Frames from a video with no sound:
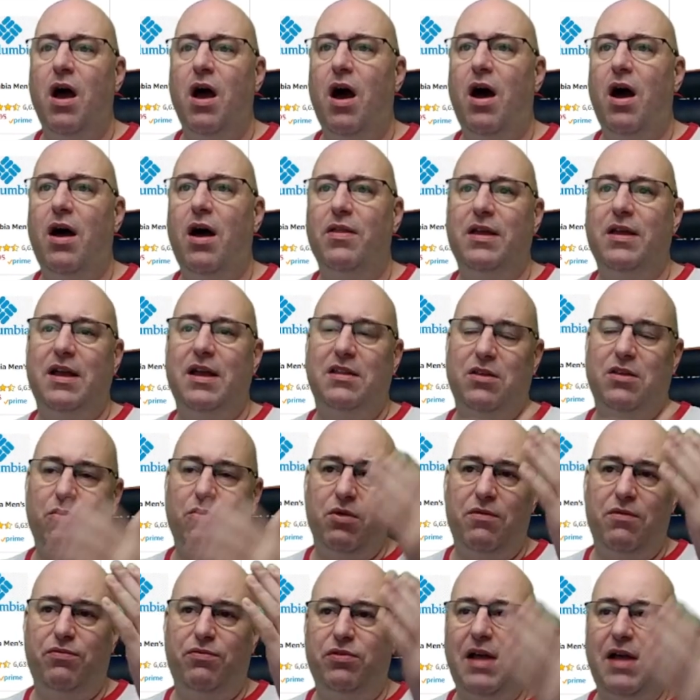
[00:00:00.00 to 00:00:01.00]
They got the
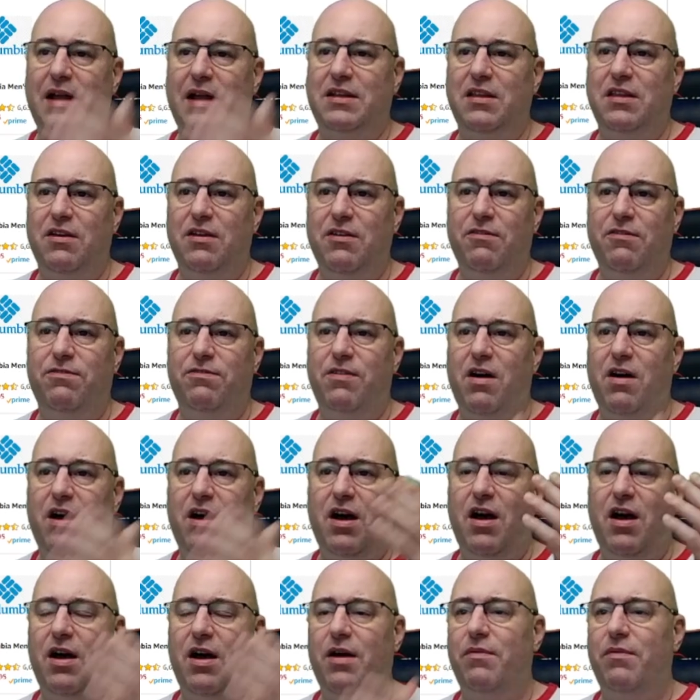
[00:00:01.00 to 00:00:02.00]
reflective
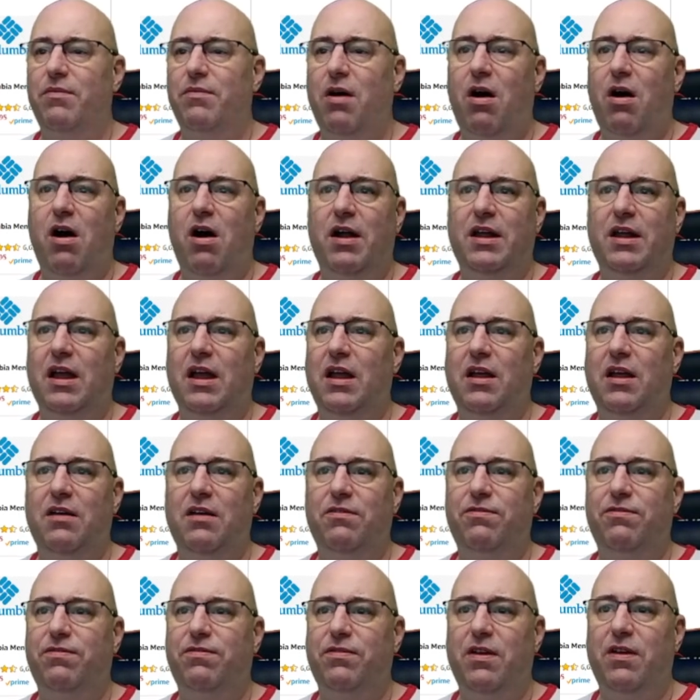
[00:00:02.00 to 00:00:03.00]
on it
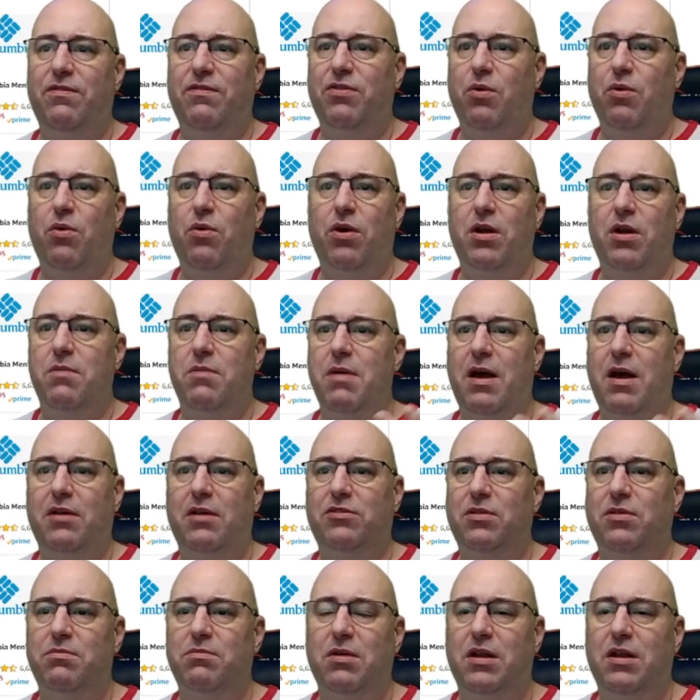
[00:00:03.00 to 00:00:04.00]
if you're worried about
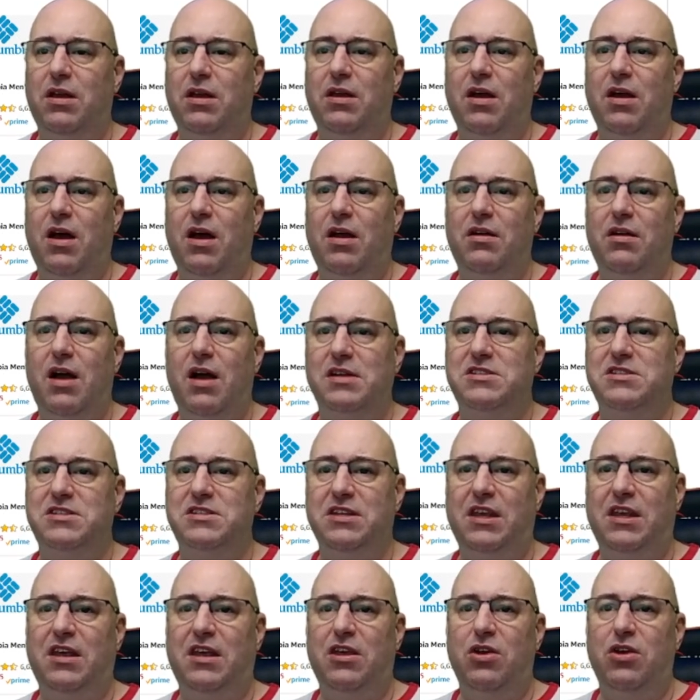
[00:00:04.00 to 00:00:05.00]
somebody not
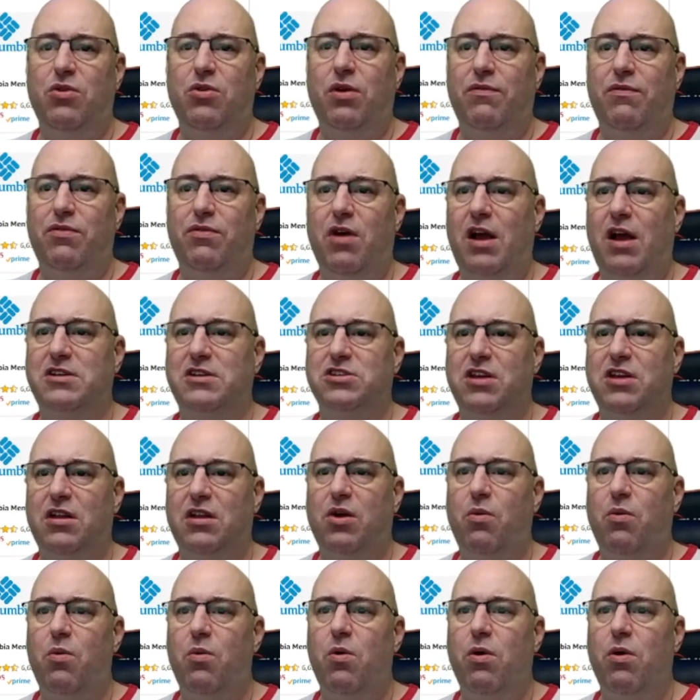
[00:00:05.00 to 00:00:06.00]
seeing you if you're actually on
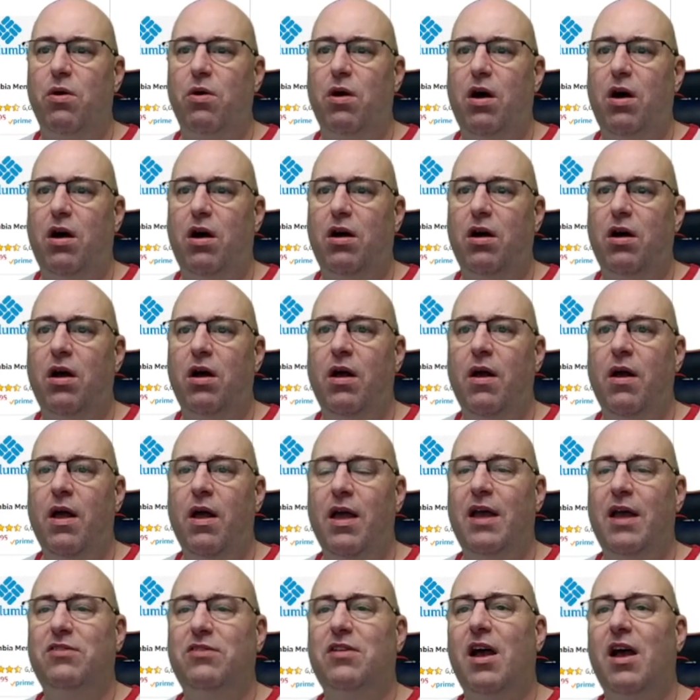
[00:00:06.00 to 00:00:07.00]
a
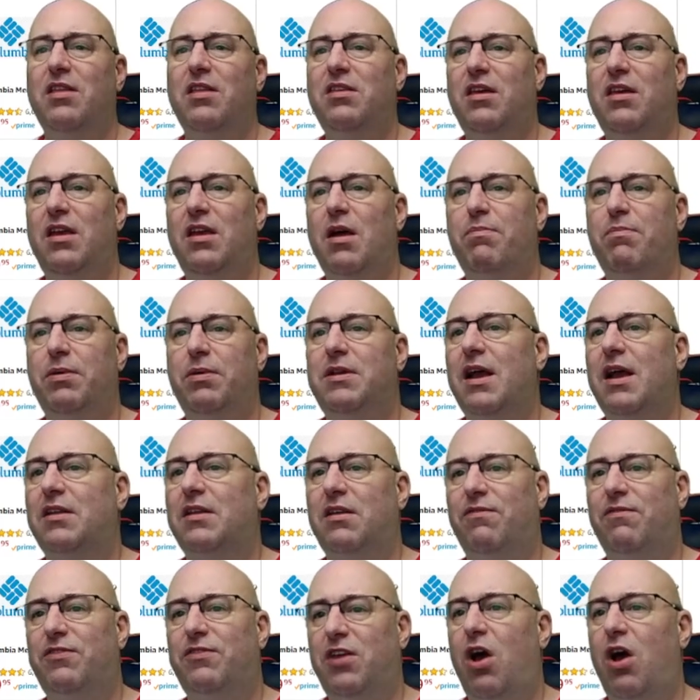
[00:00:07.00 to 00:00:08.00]
it's got the
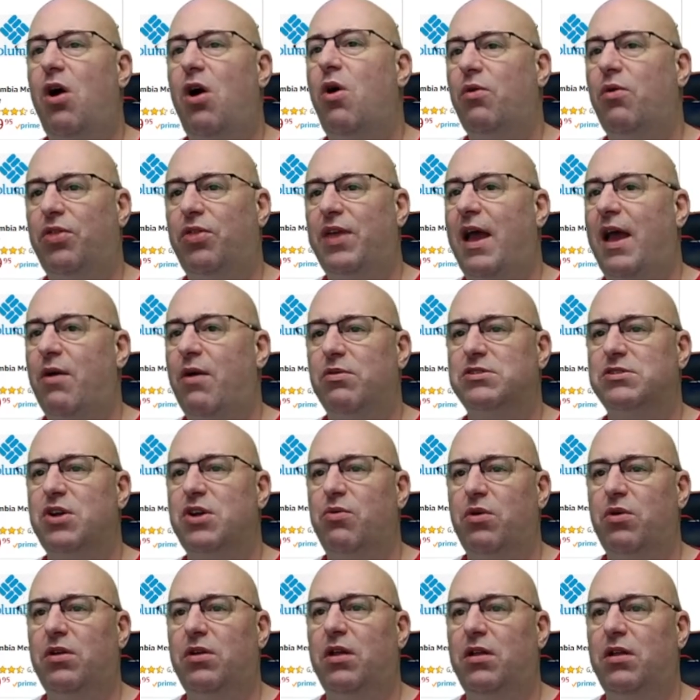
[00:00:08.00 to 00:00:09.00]
protective toe thing, which I
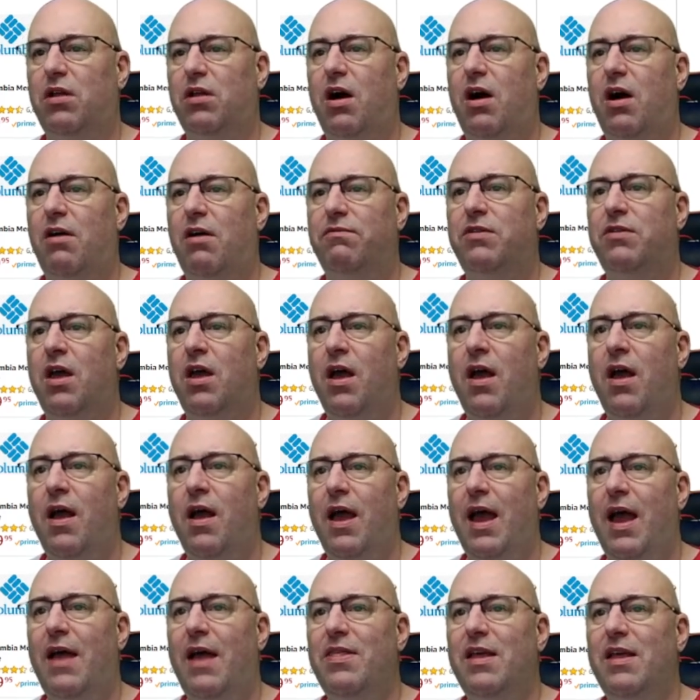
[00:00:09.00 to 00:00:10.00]
really loved.
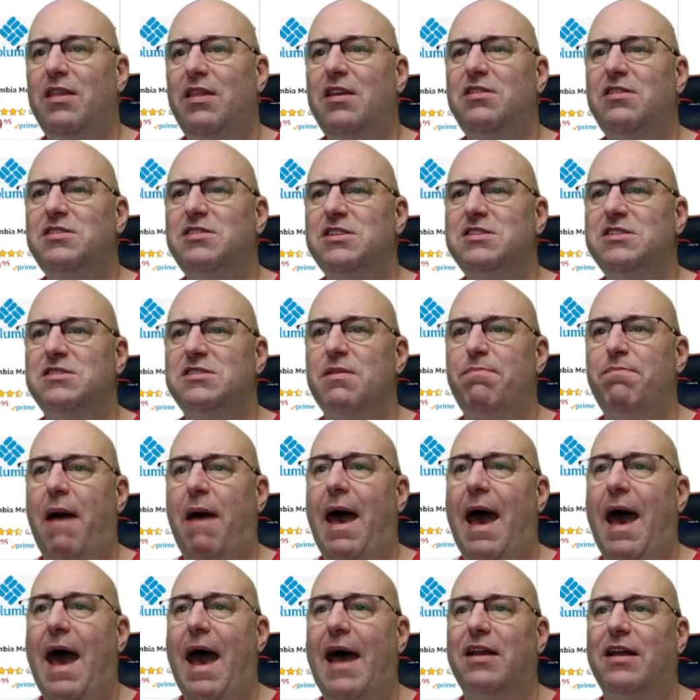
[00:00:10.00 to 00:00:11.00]
And then this is the
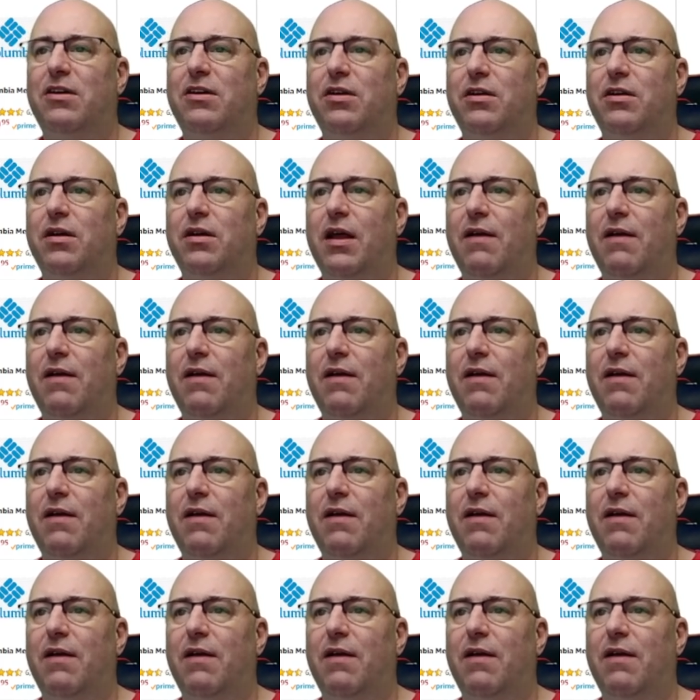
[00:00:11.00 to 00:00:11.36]
pattern.